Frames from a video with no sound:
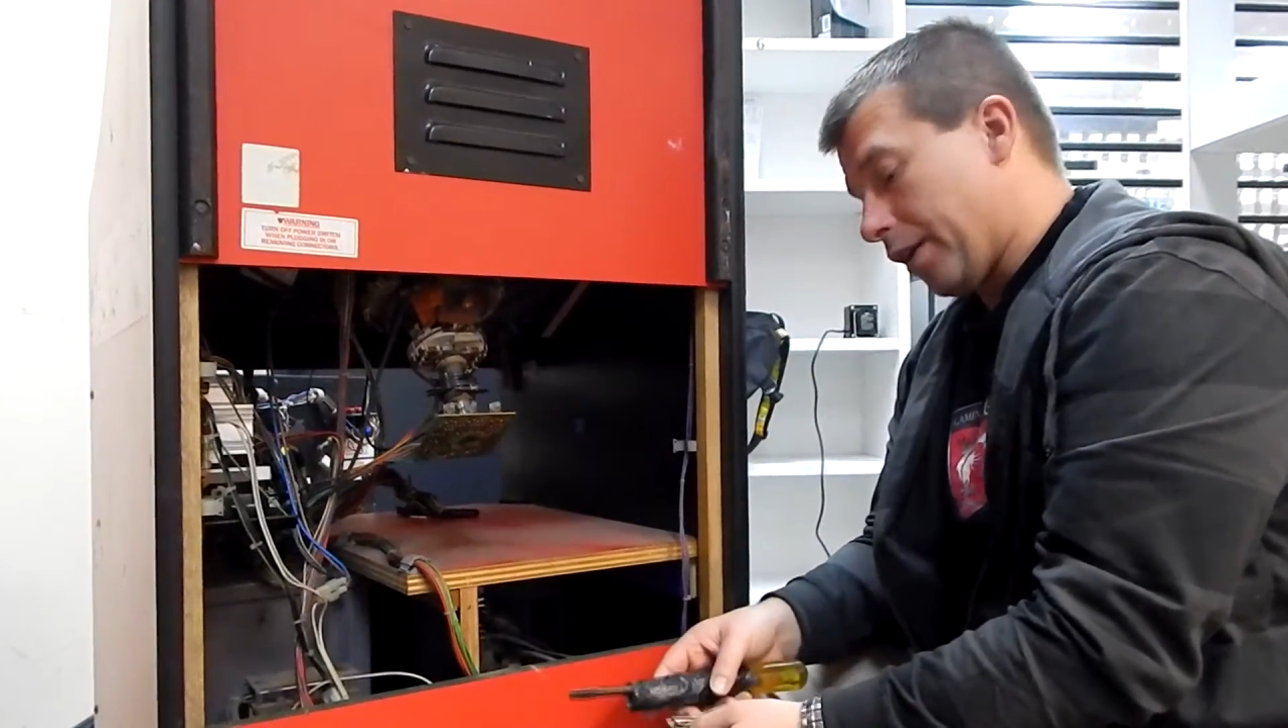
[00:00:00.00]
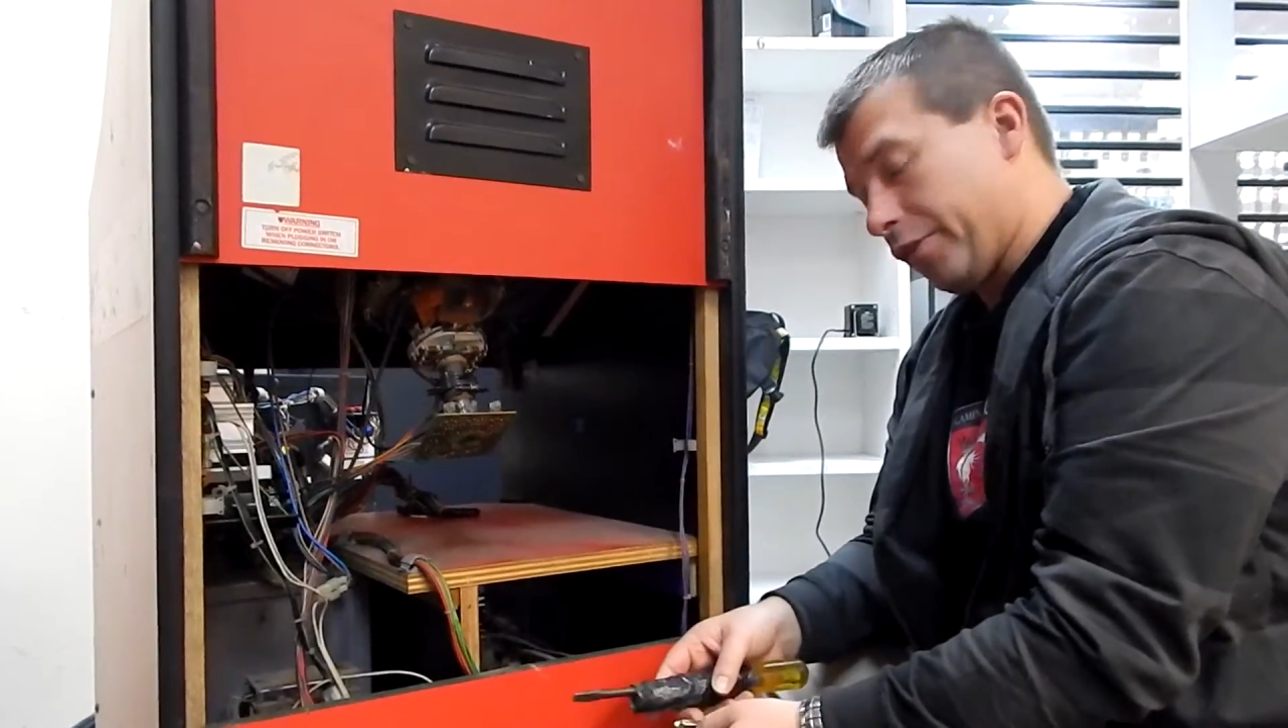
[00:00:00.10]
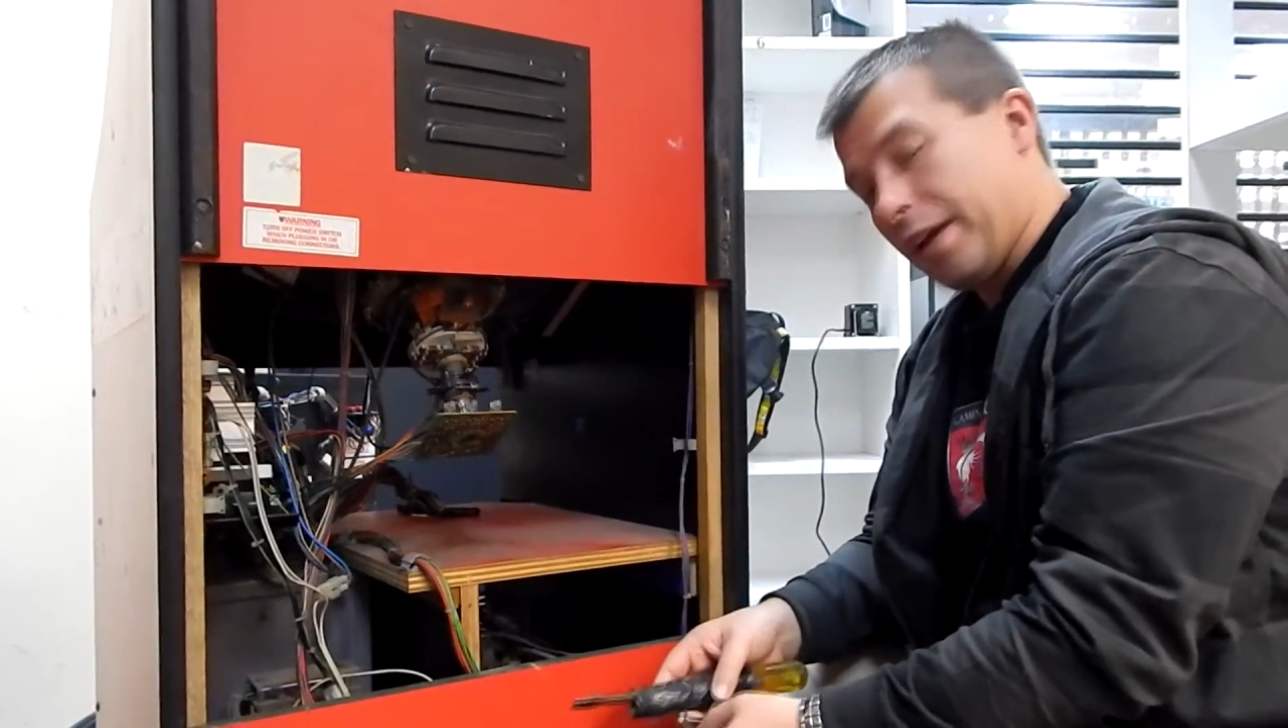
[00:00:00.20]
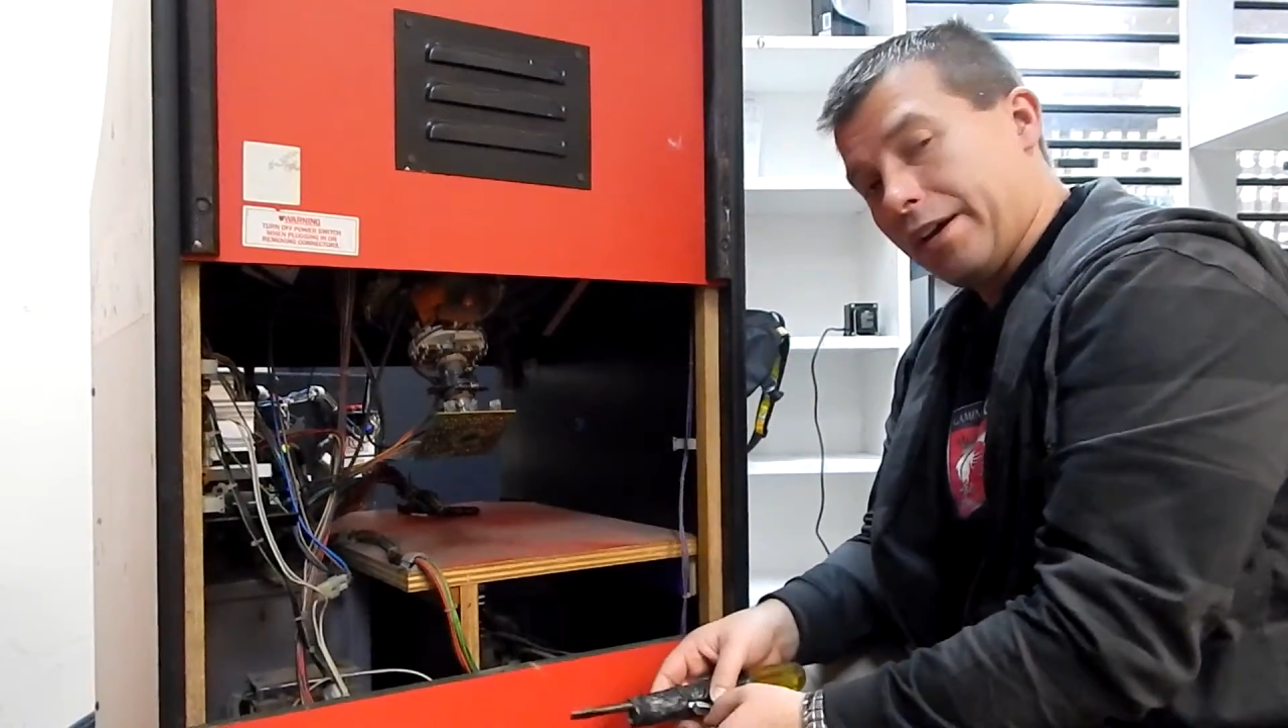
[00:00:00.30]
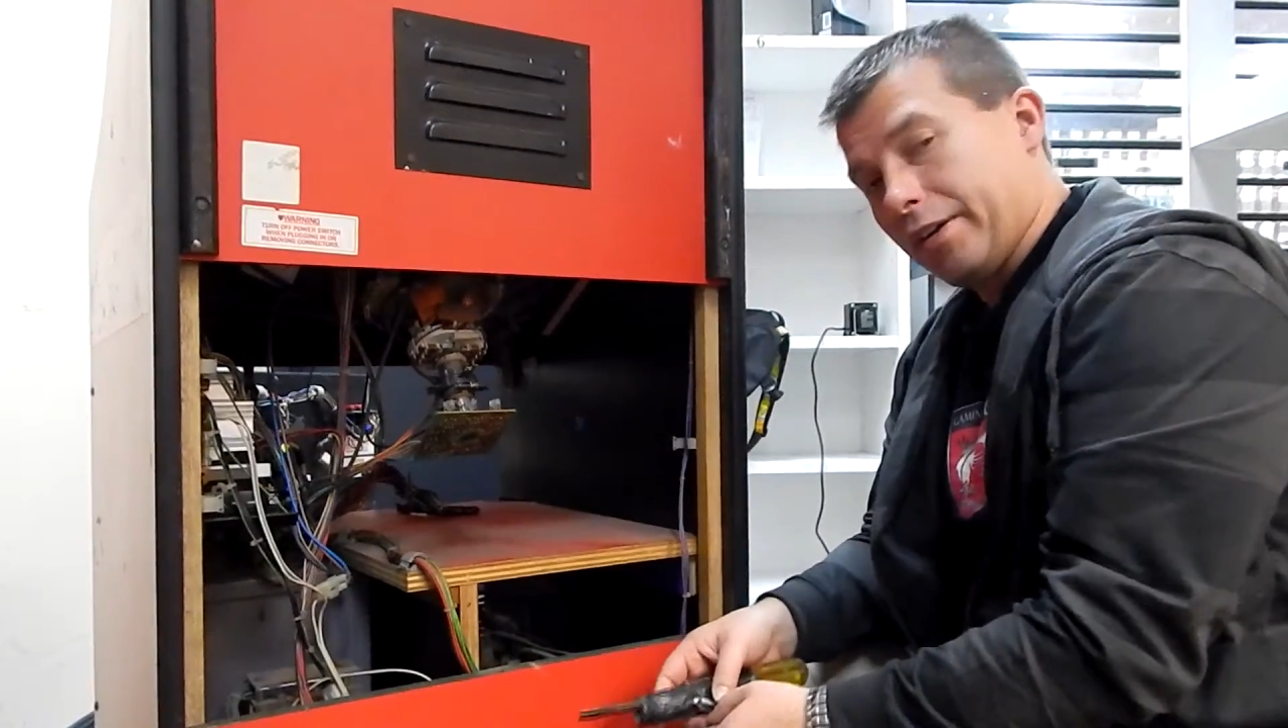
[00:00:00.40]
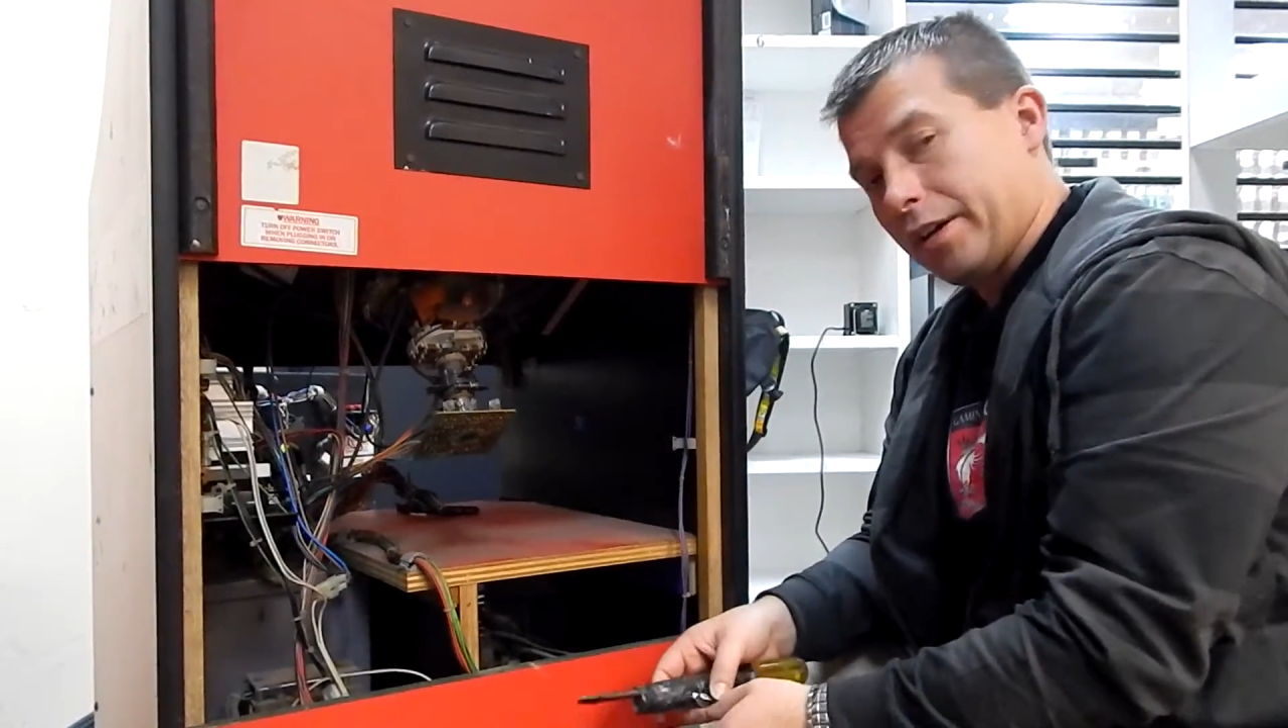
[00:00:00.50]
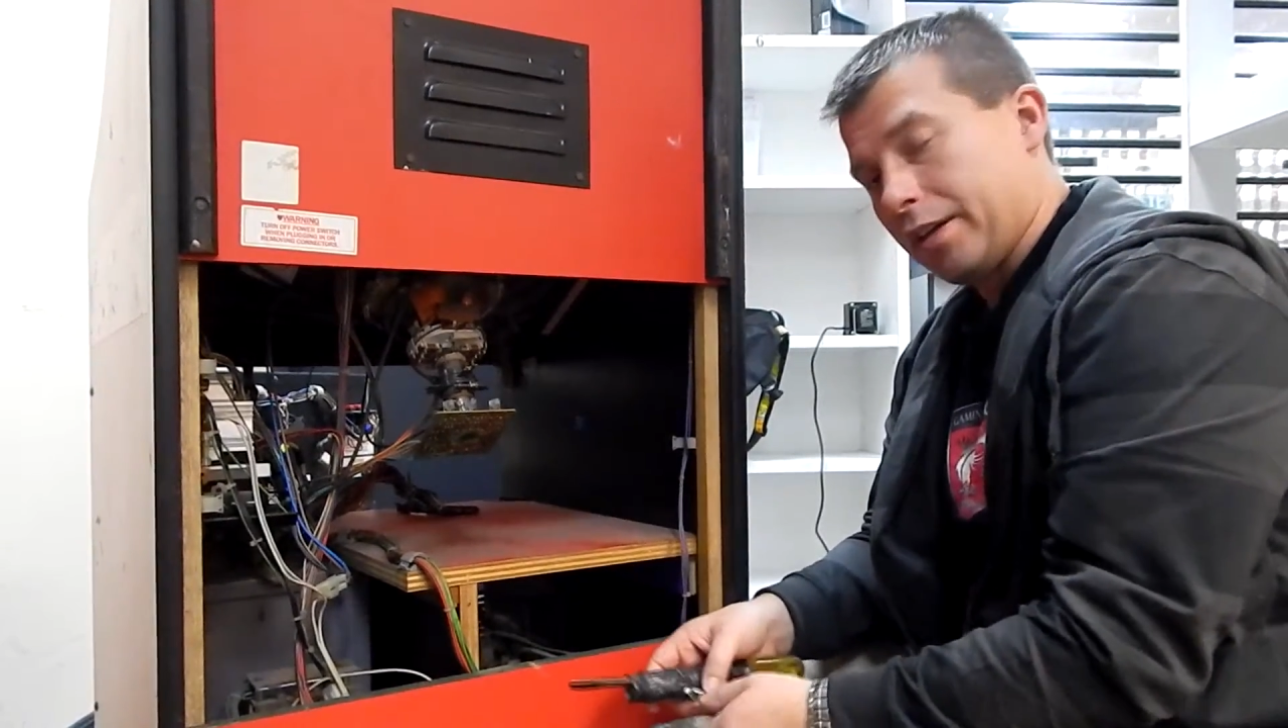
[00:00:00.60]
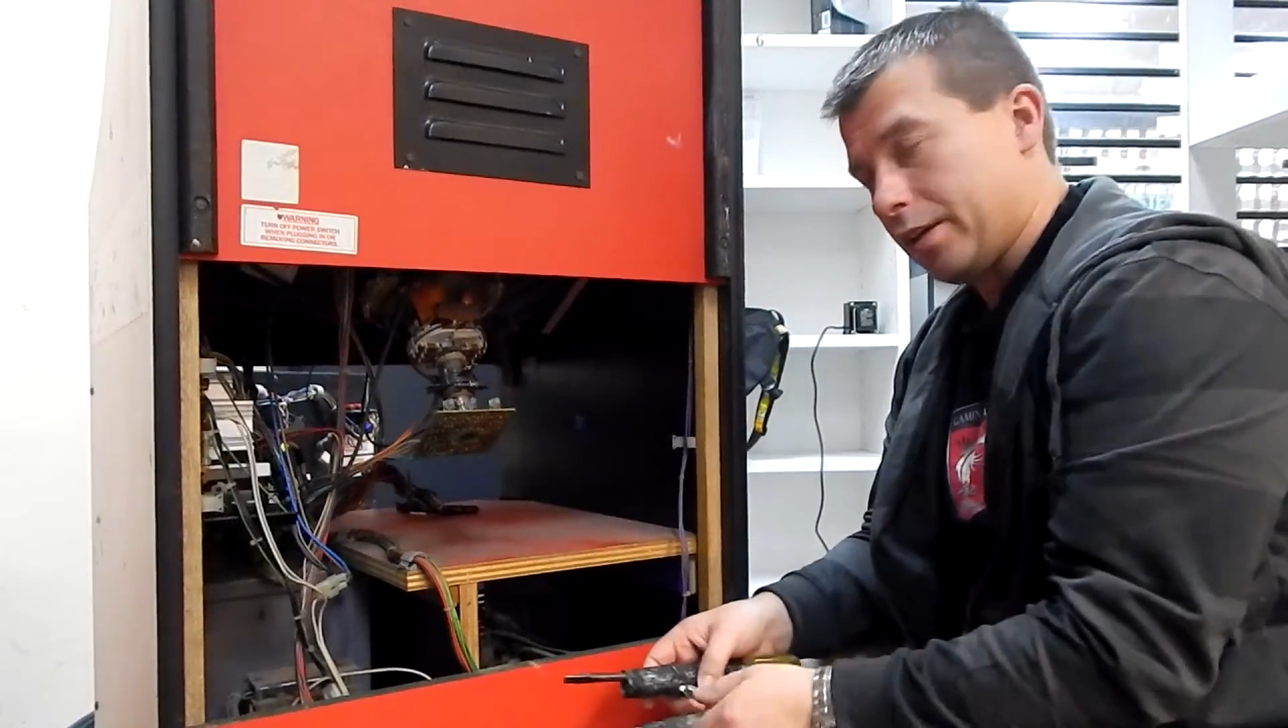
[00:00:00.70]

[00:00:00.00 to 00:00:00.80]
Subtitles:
hour,